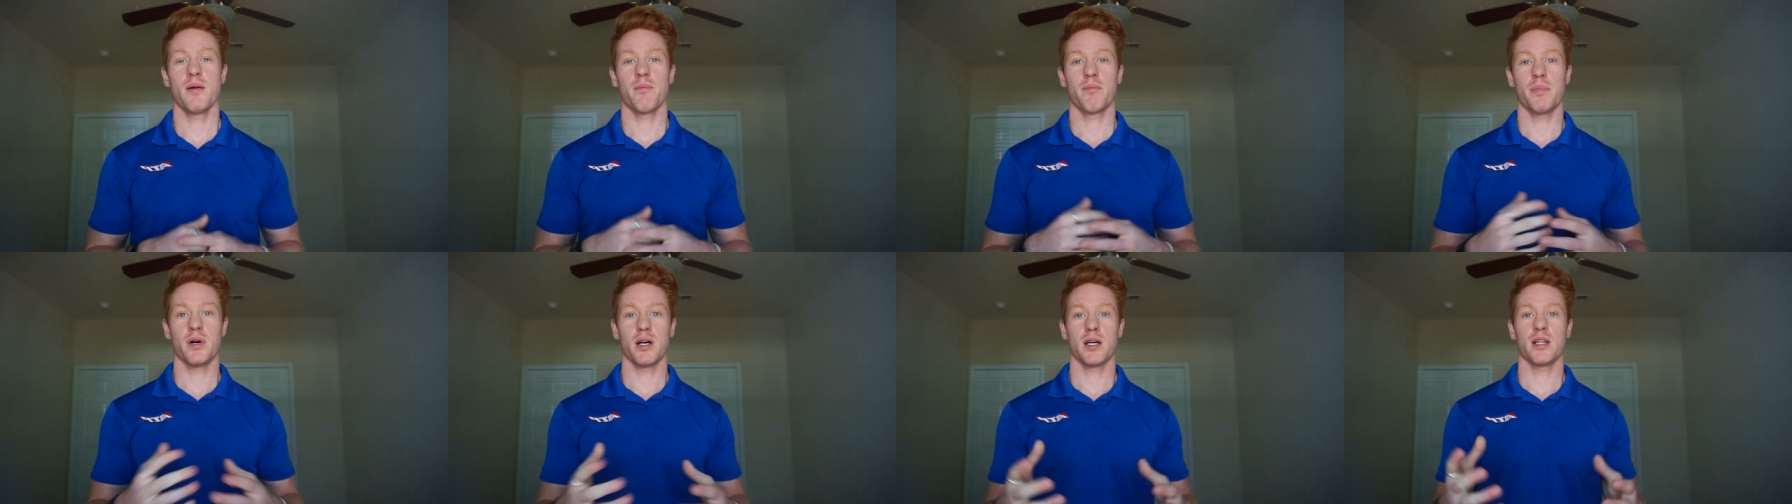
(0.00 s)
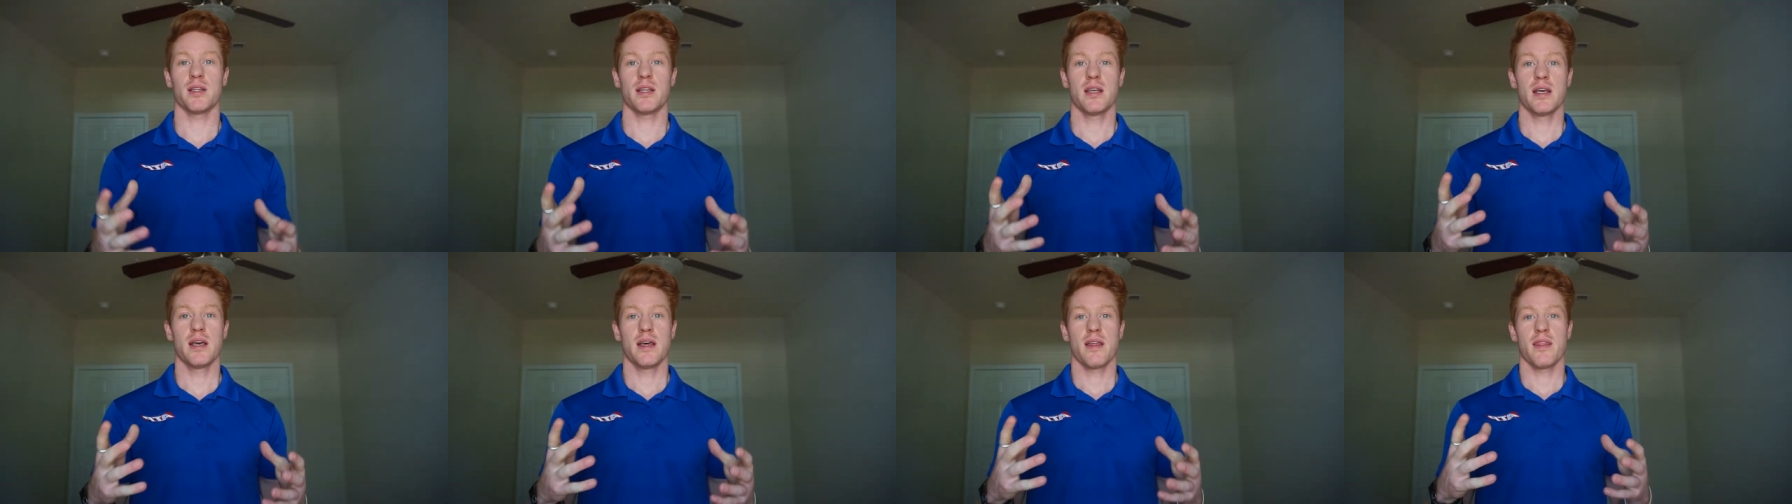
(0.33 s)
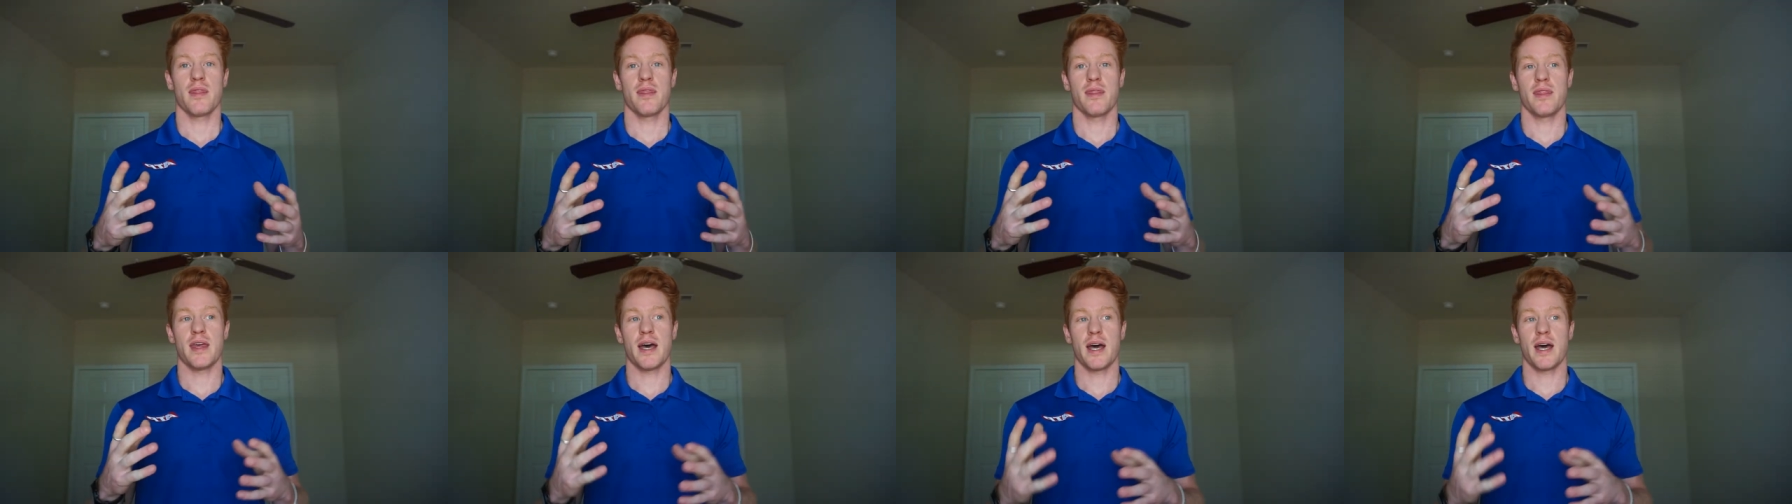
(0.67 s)
But
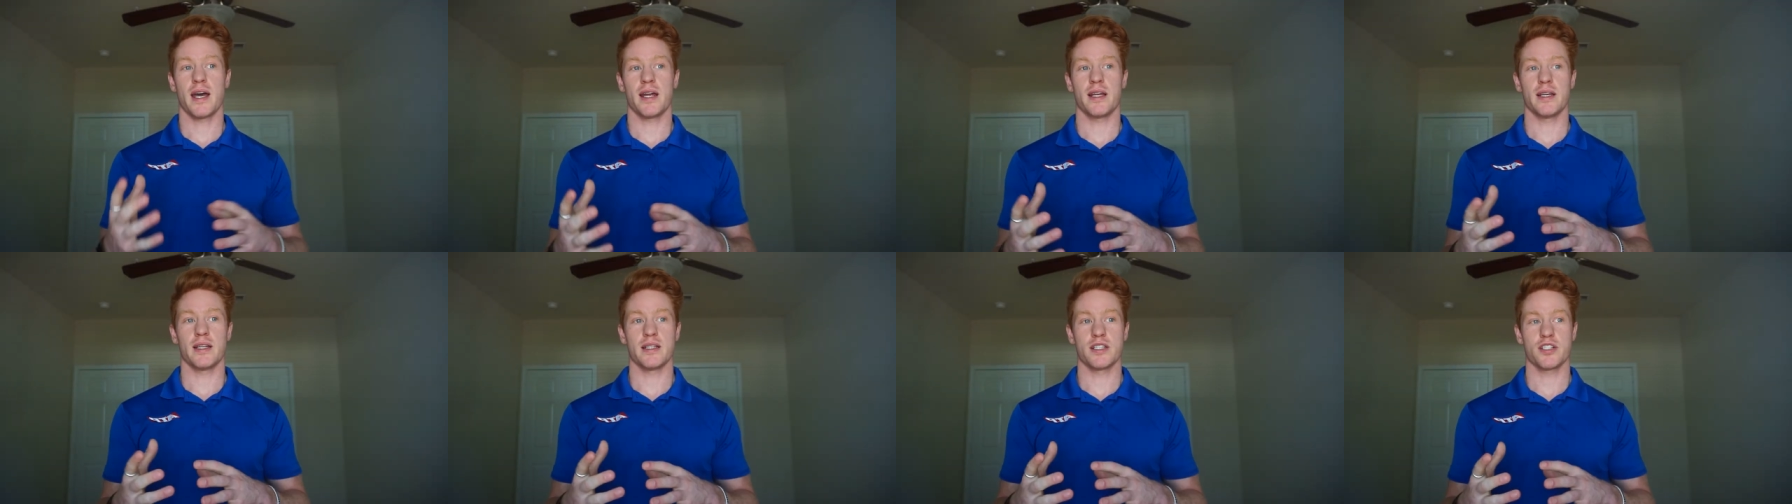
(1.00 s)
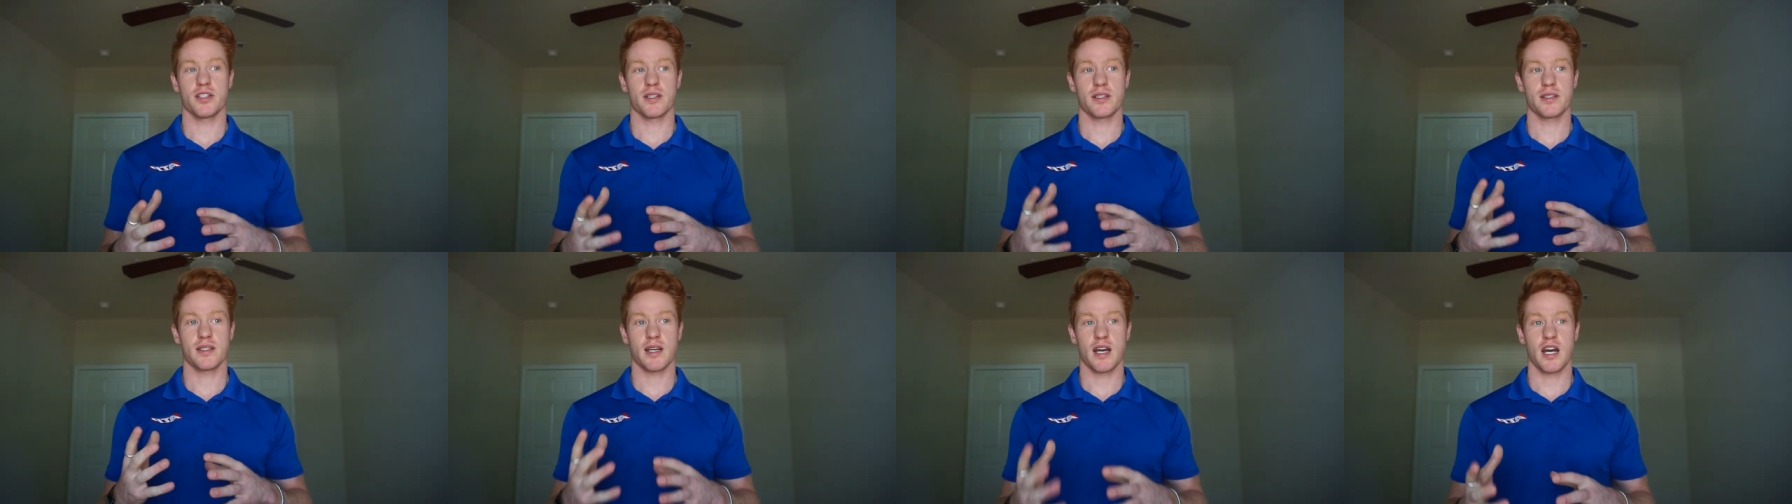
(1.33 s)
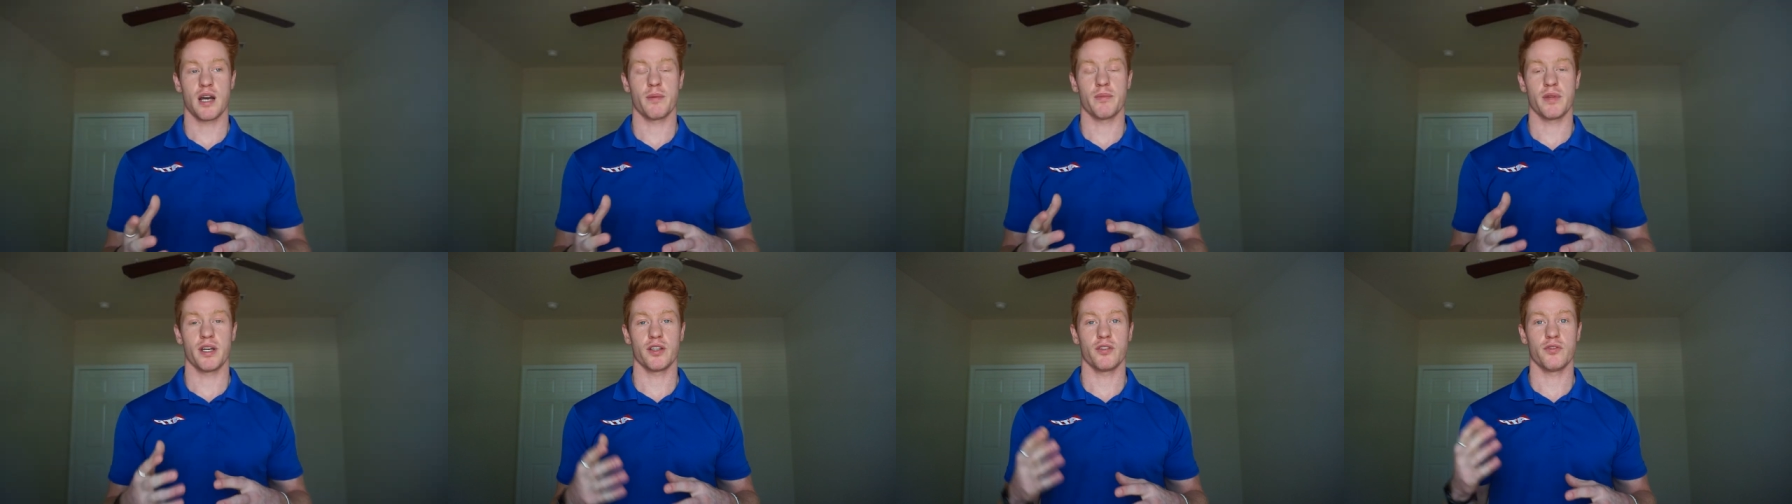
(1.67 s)
that is just
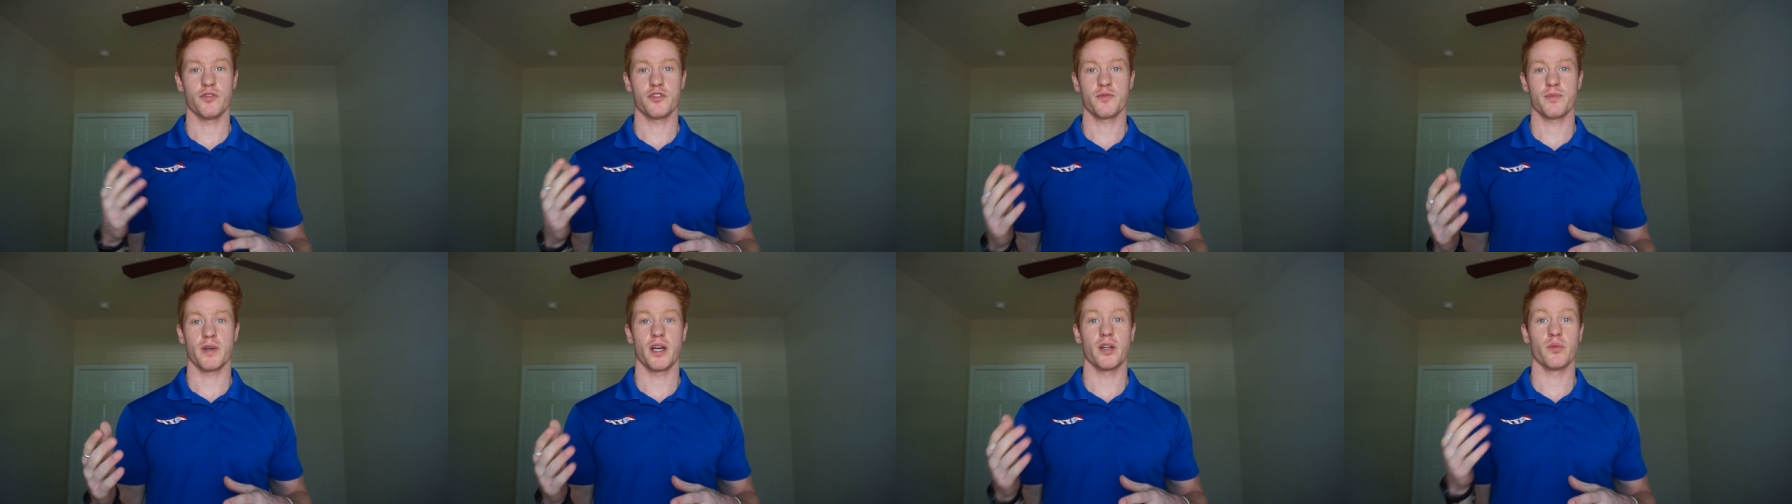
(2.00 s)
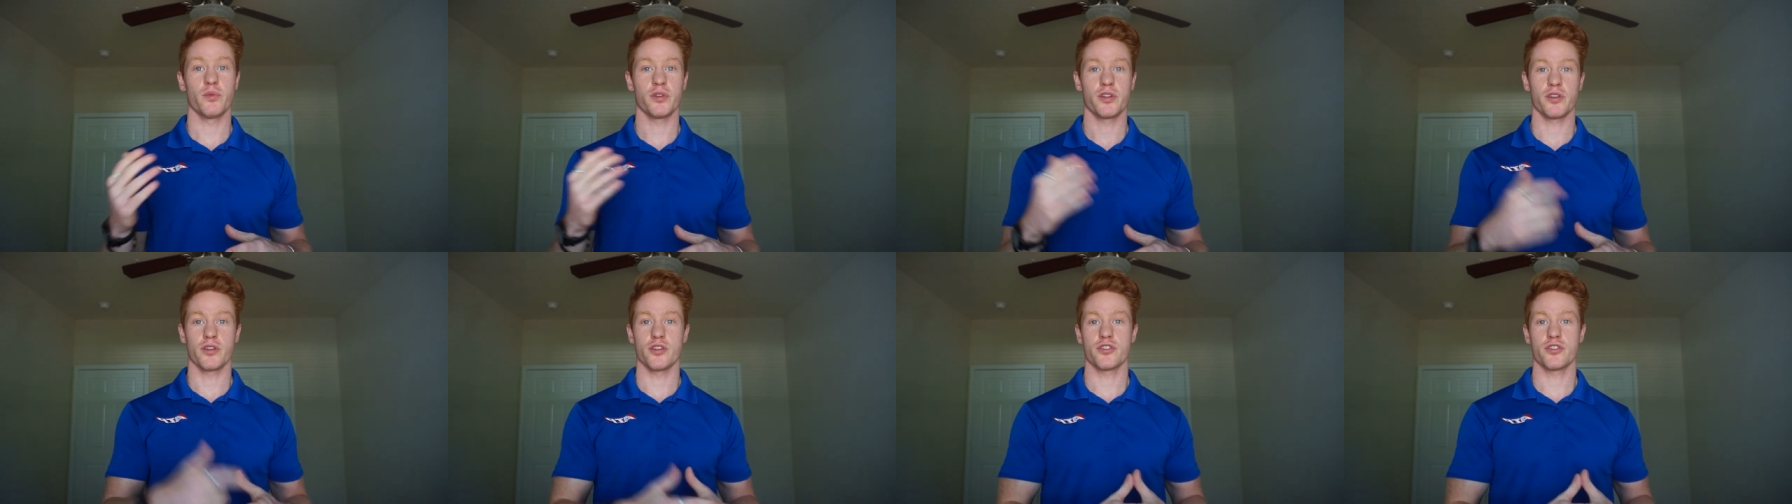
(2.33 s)
time that you spend with your